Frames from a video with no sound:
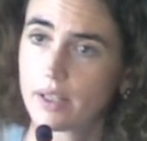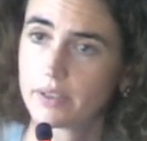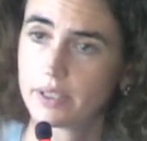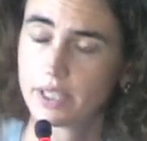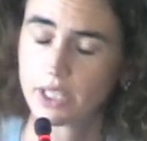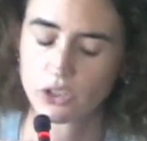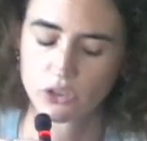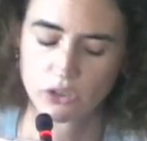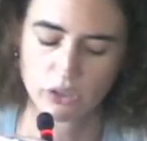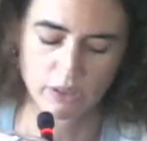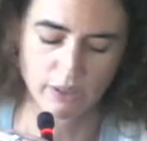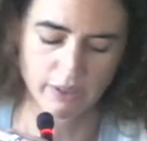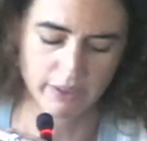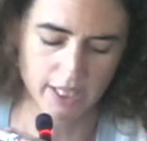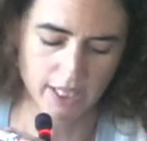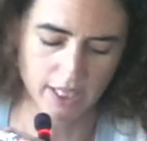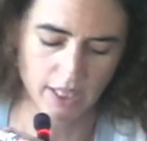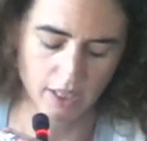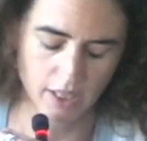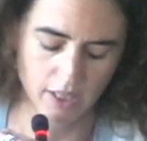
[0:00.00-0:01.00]

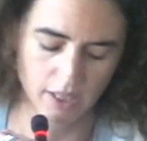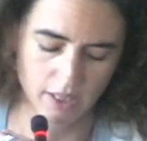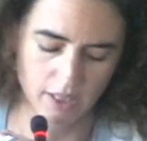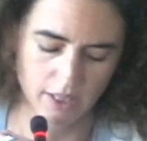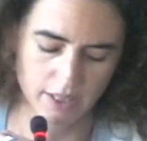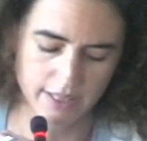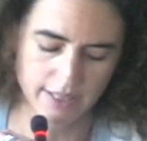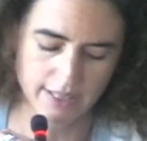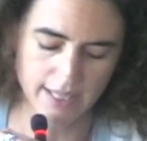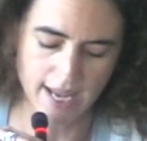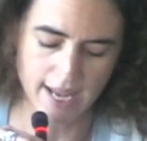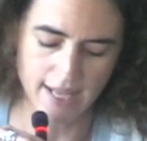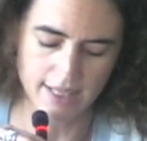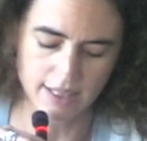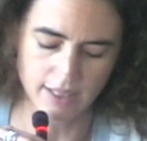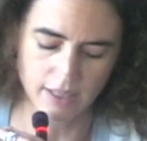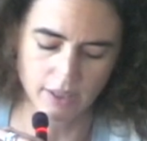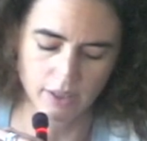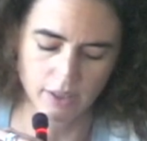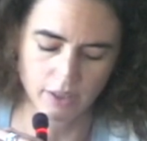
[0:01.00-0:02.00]
dictionary
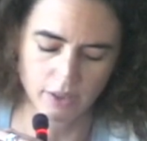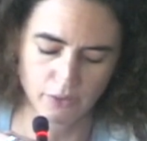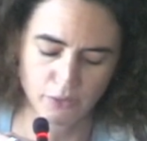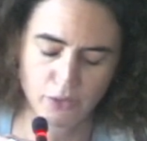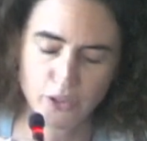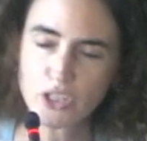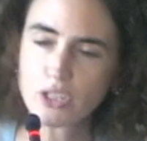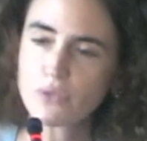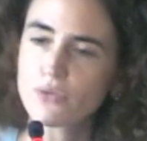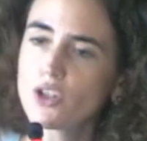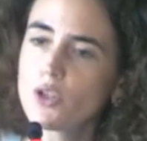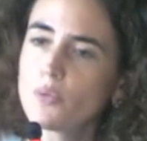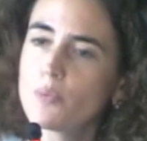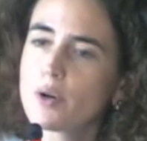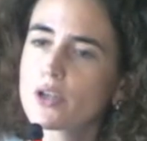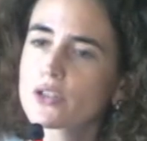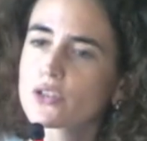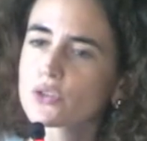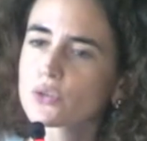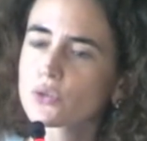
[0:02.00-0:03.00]
says. First of all,
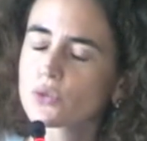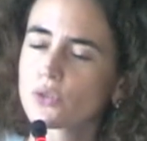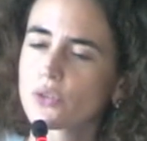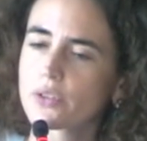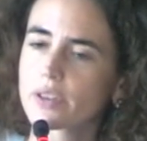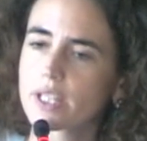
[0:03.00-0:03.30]
post-truth